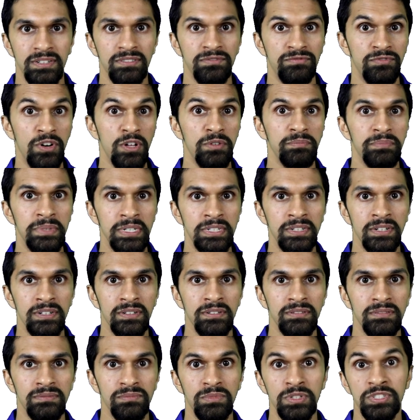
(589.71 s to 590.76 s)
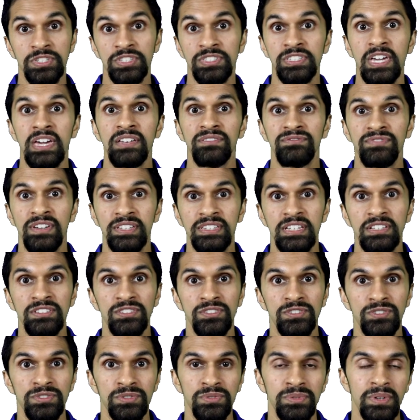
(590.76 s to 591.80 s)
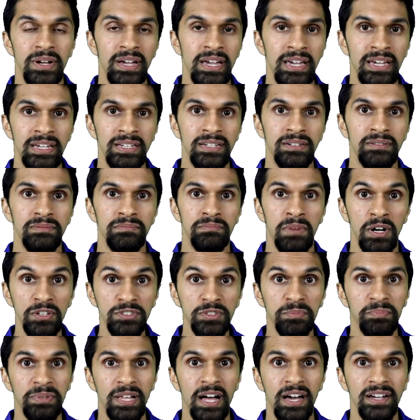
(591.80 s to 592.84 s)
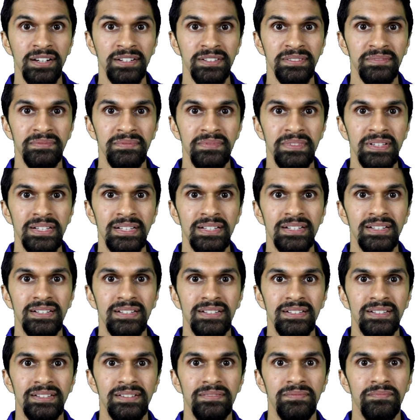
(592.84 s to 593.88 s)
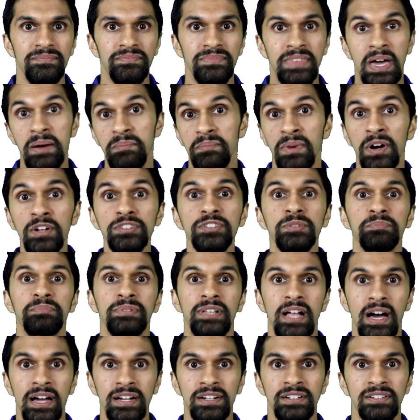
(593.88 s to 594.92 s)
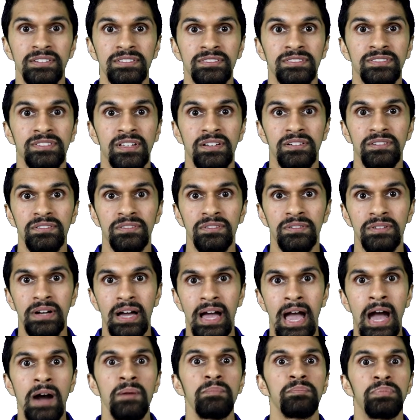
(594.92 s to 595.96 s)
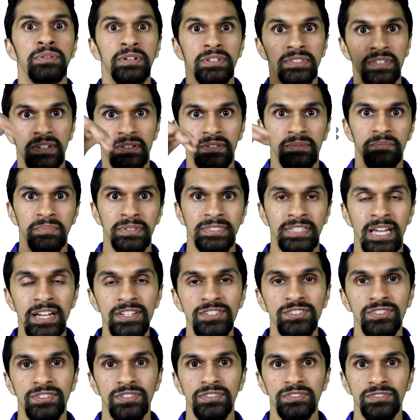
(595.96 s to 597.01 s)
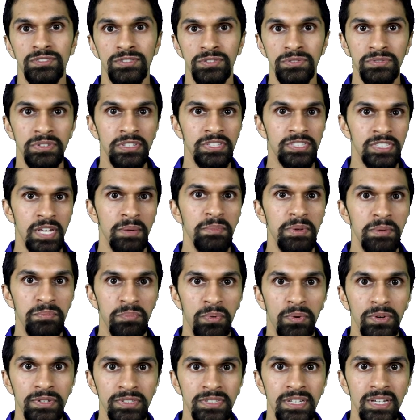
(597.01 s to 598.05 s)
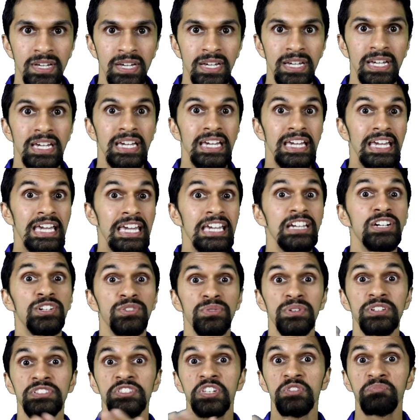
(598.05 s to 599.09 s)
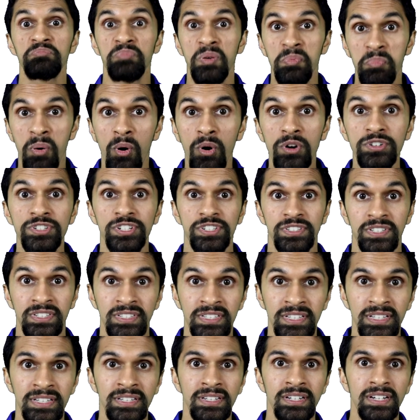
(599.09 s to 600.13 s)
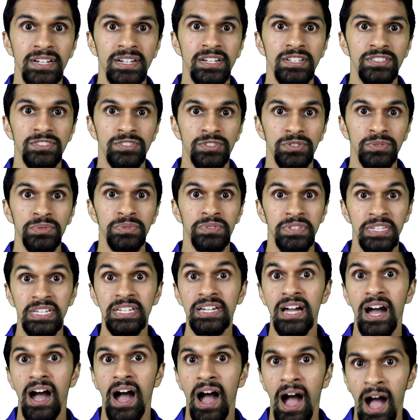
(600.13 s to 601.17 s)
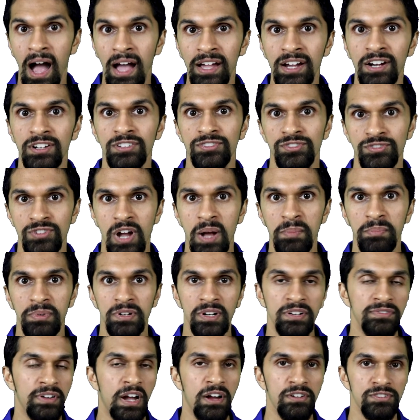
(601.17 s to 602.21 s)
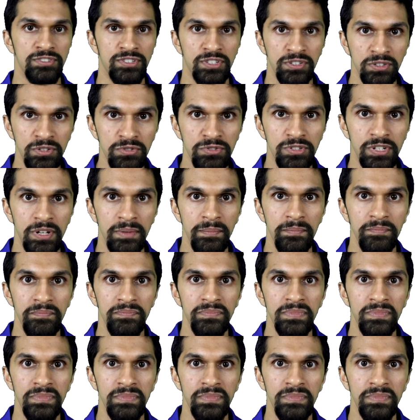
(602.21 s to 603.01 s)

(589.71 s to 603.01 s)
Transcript: voltmeter, which is getting fed into a multiplier, that multiplier's output potential to the summing point increases proportionally to the IR drop of our solution.